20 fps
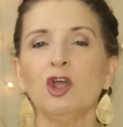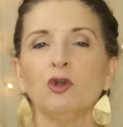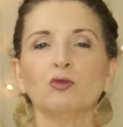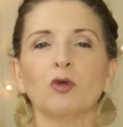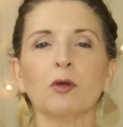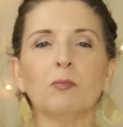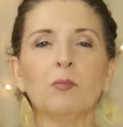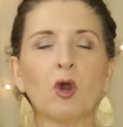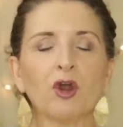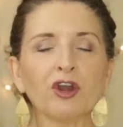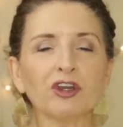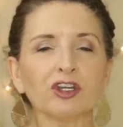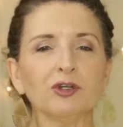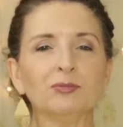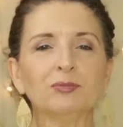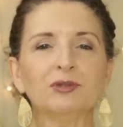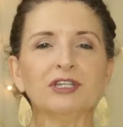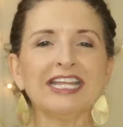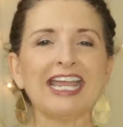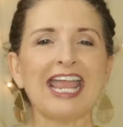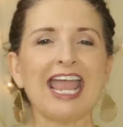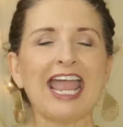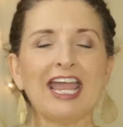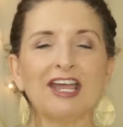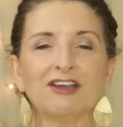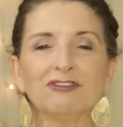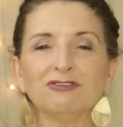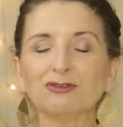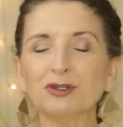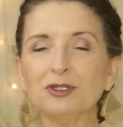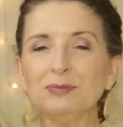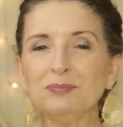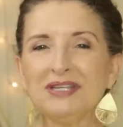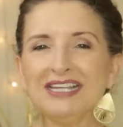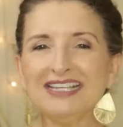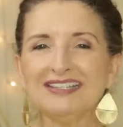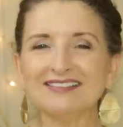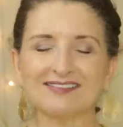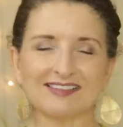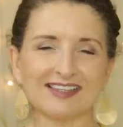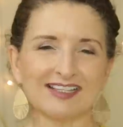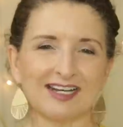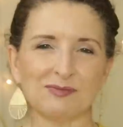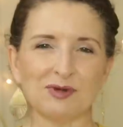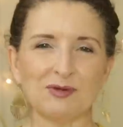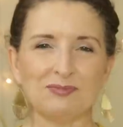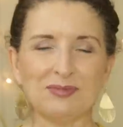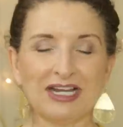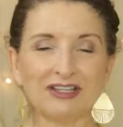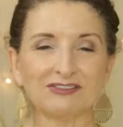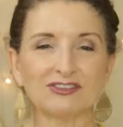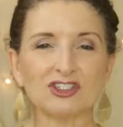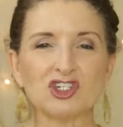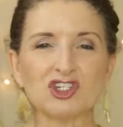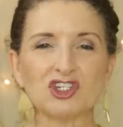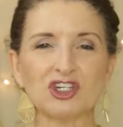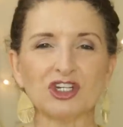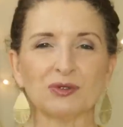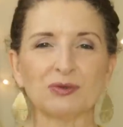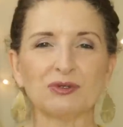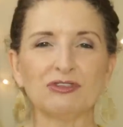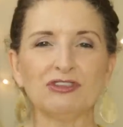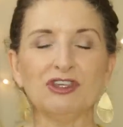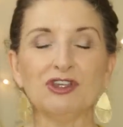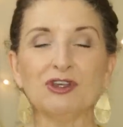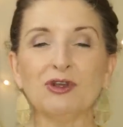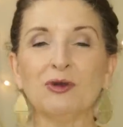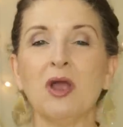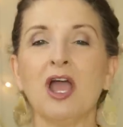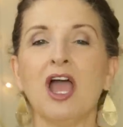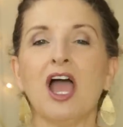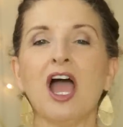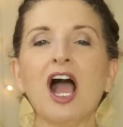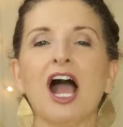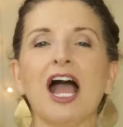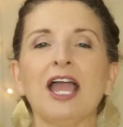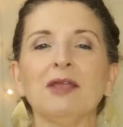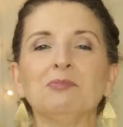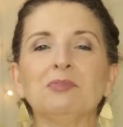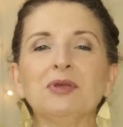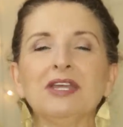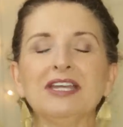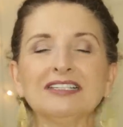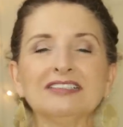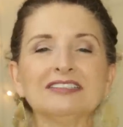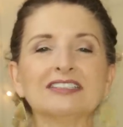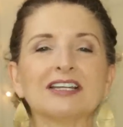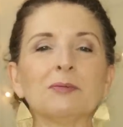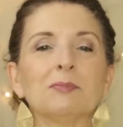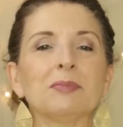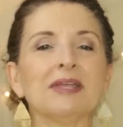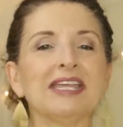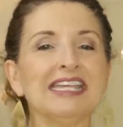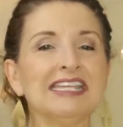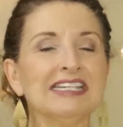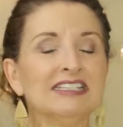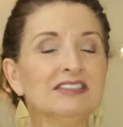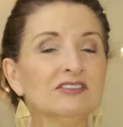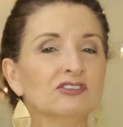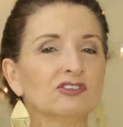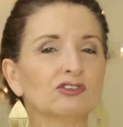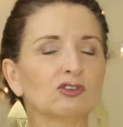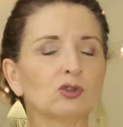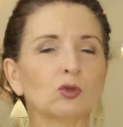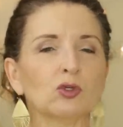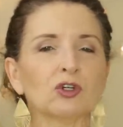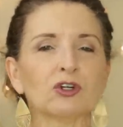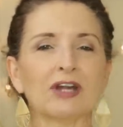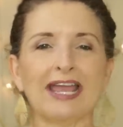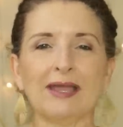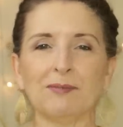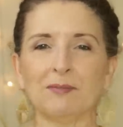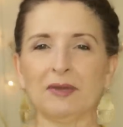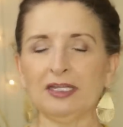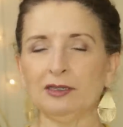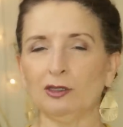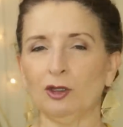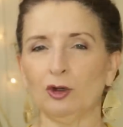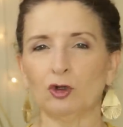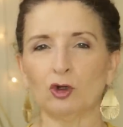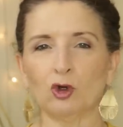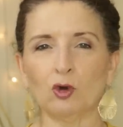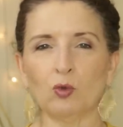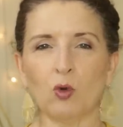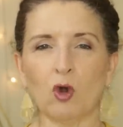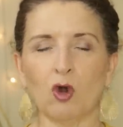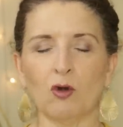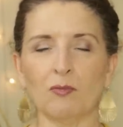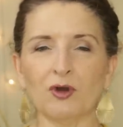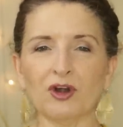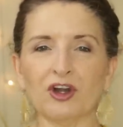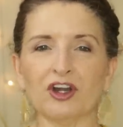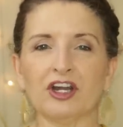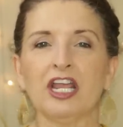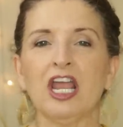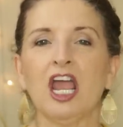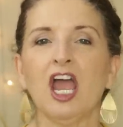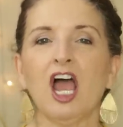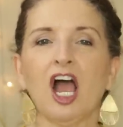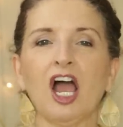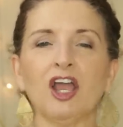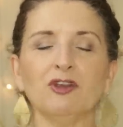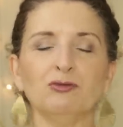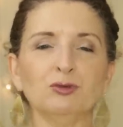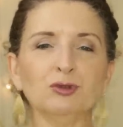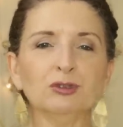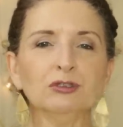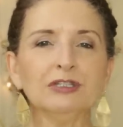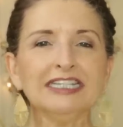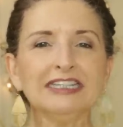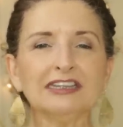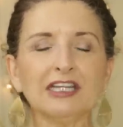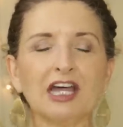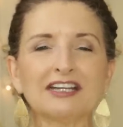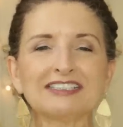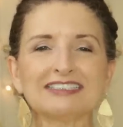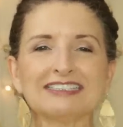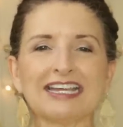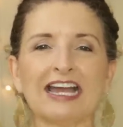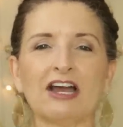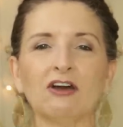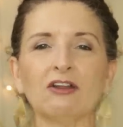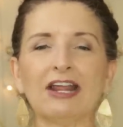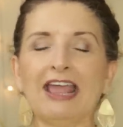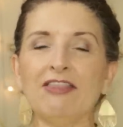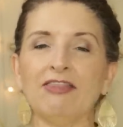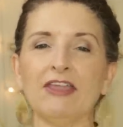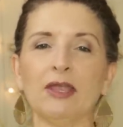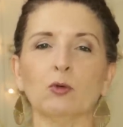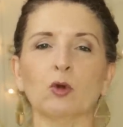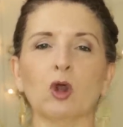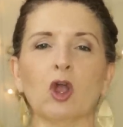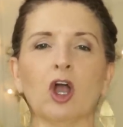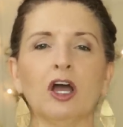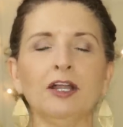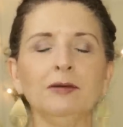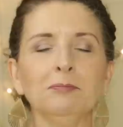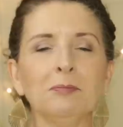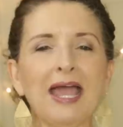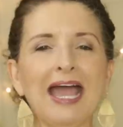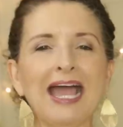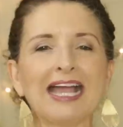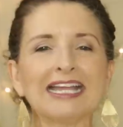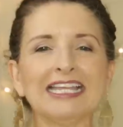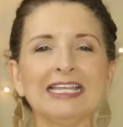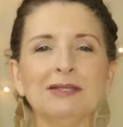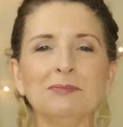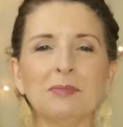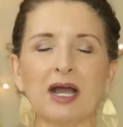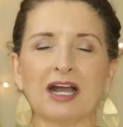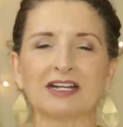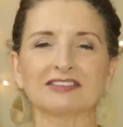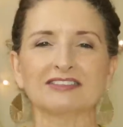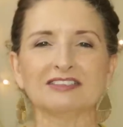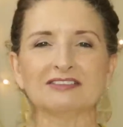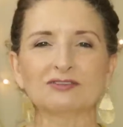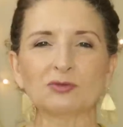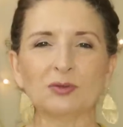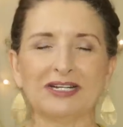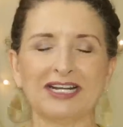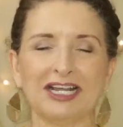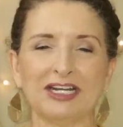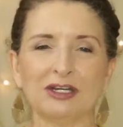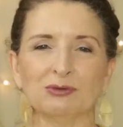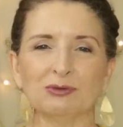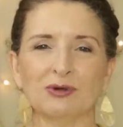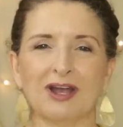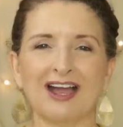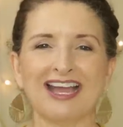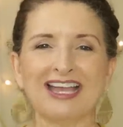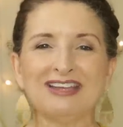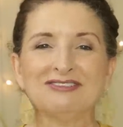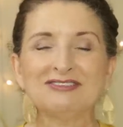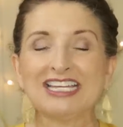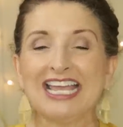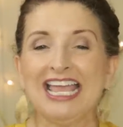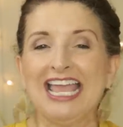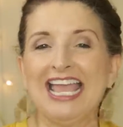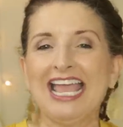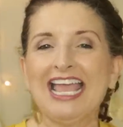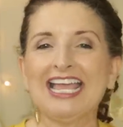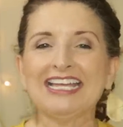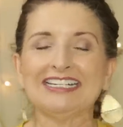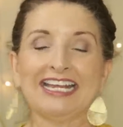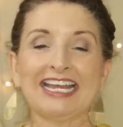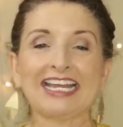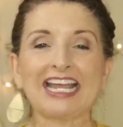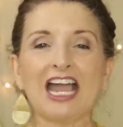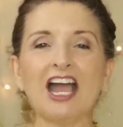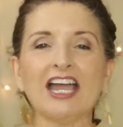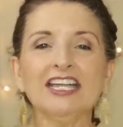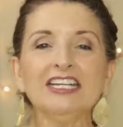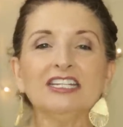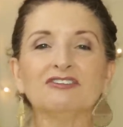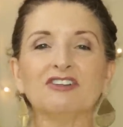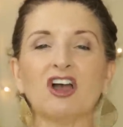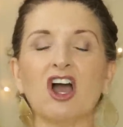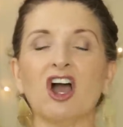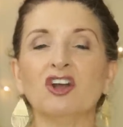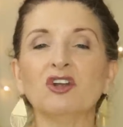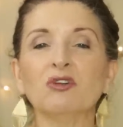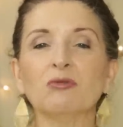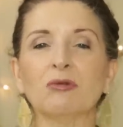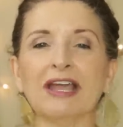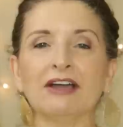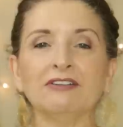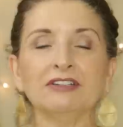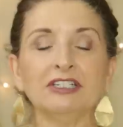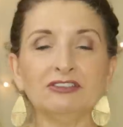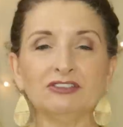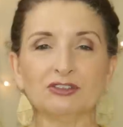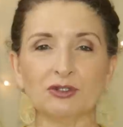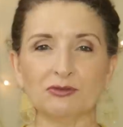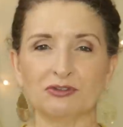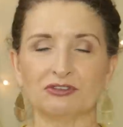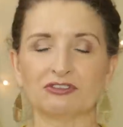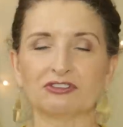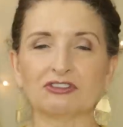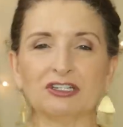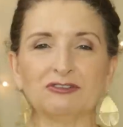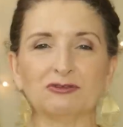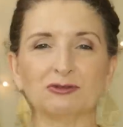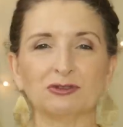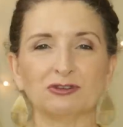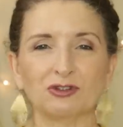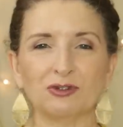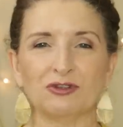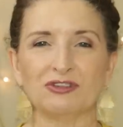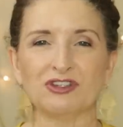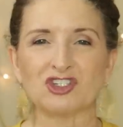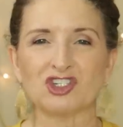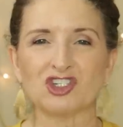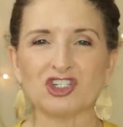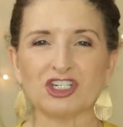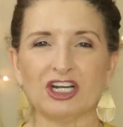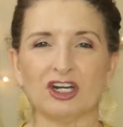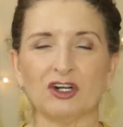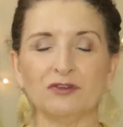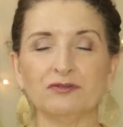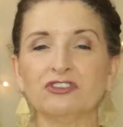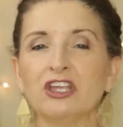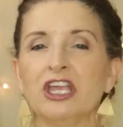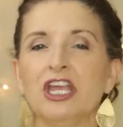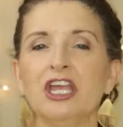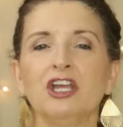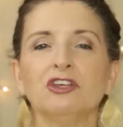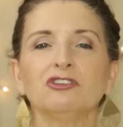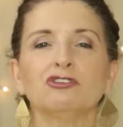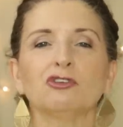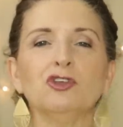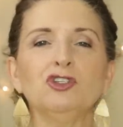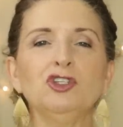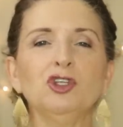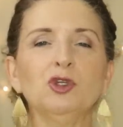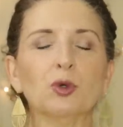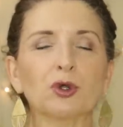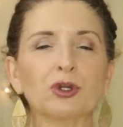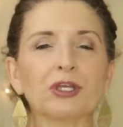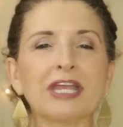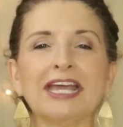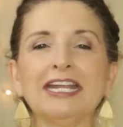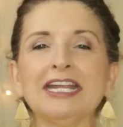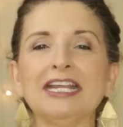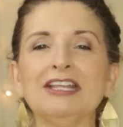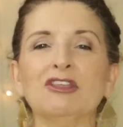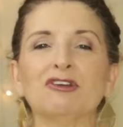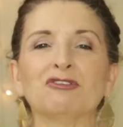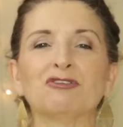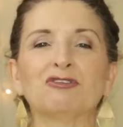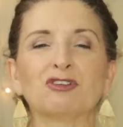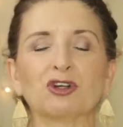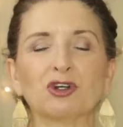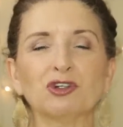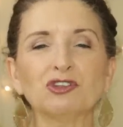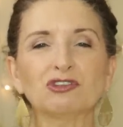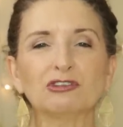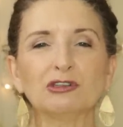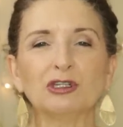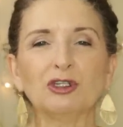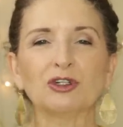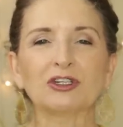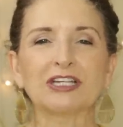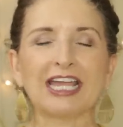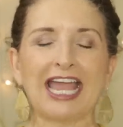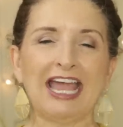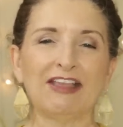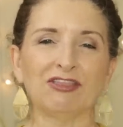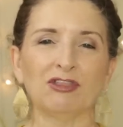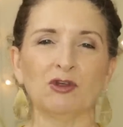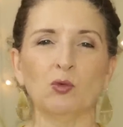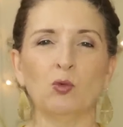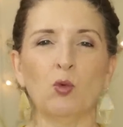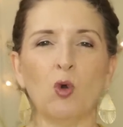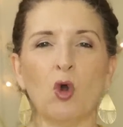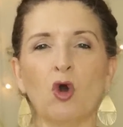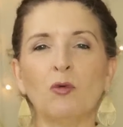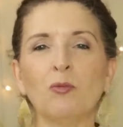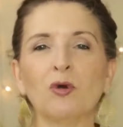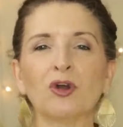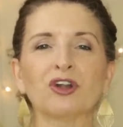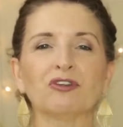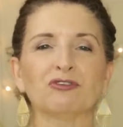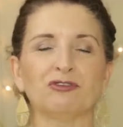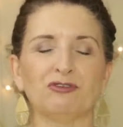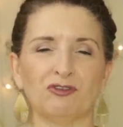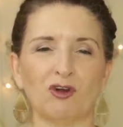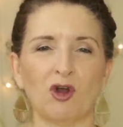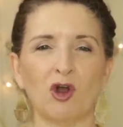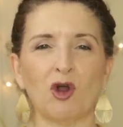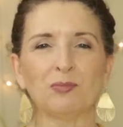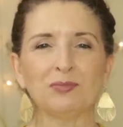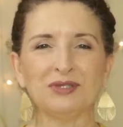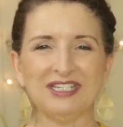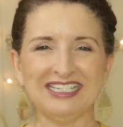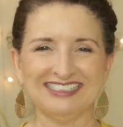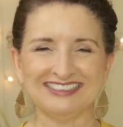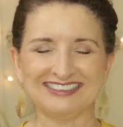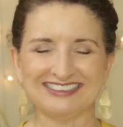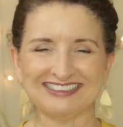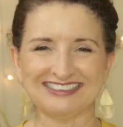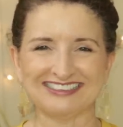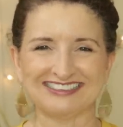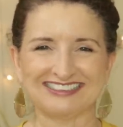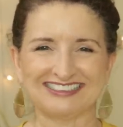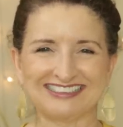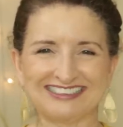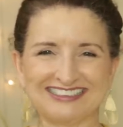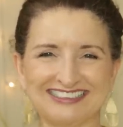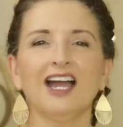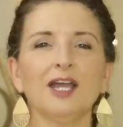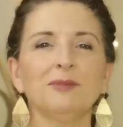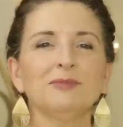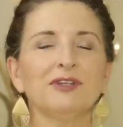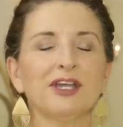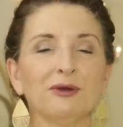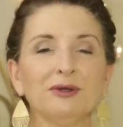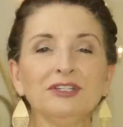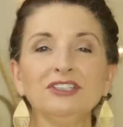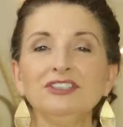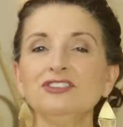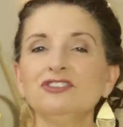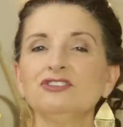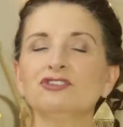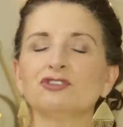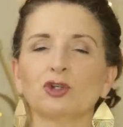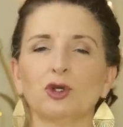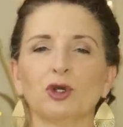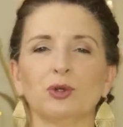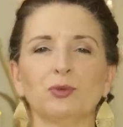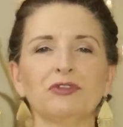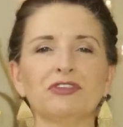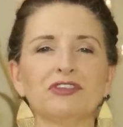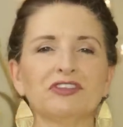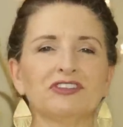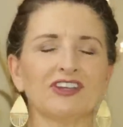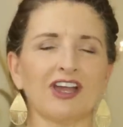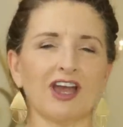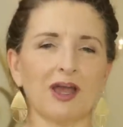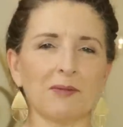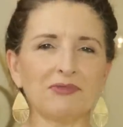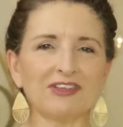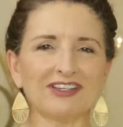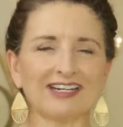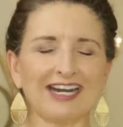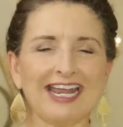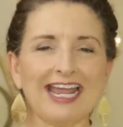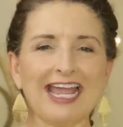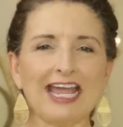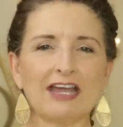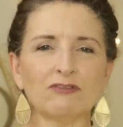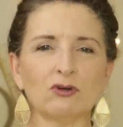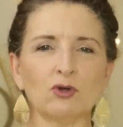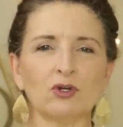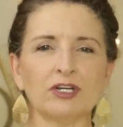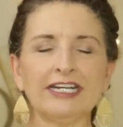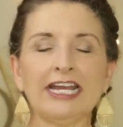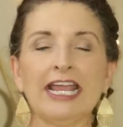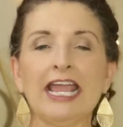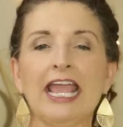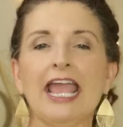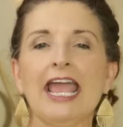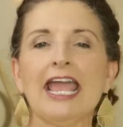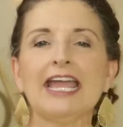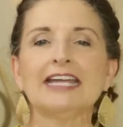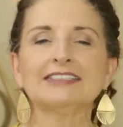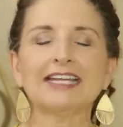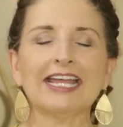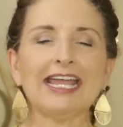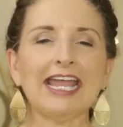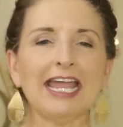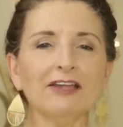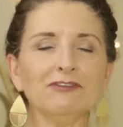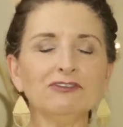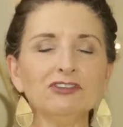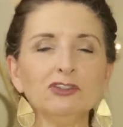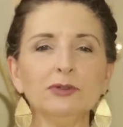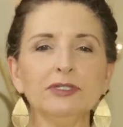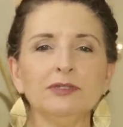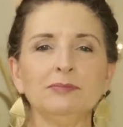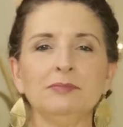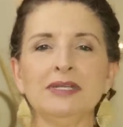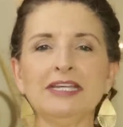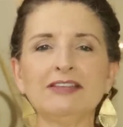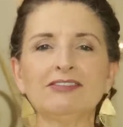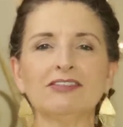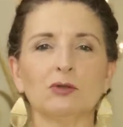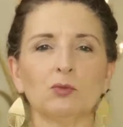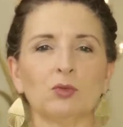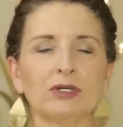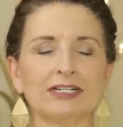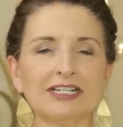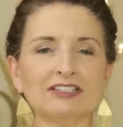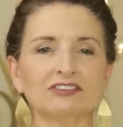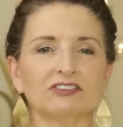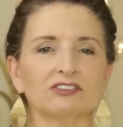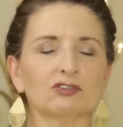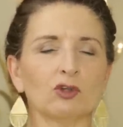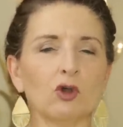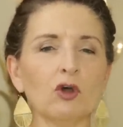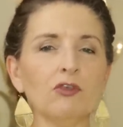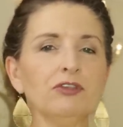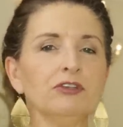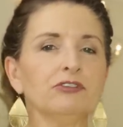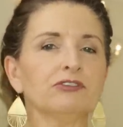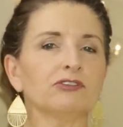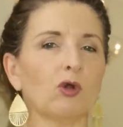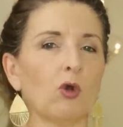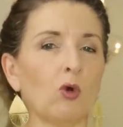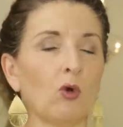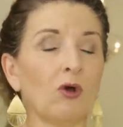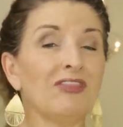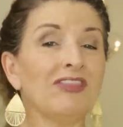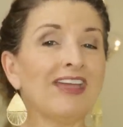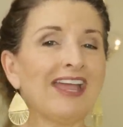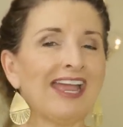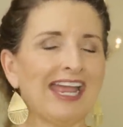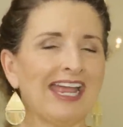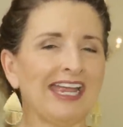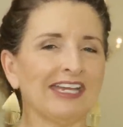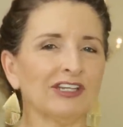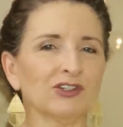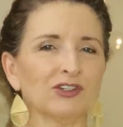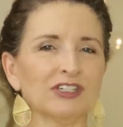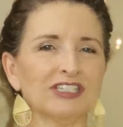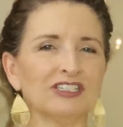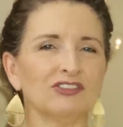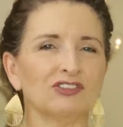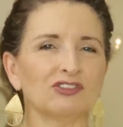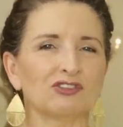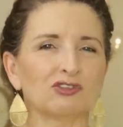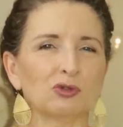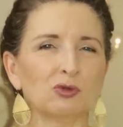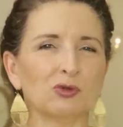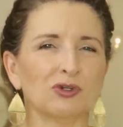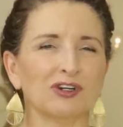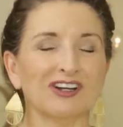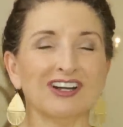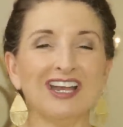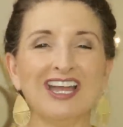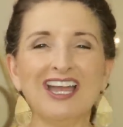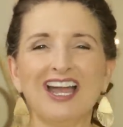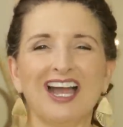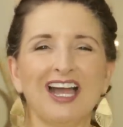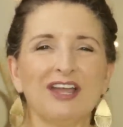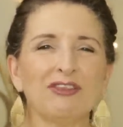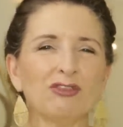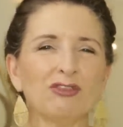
Remarkably, every piece that I'm about to share with you, I picked up in store at my local Walmart. I really lucked out and they were unpacking boxes when I arrived and I kind of hung around until the stuff was on the shelves. So you are getting the first look at the Walmart fall pieces. I'm going to start with the top that I have on. And I have to admit that when I saw this on the hanger in store, I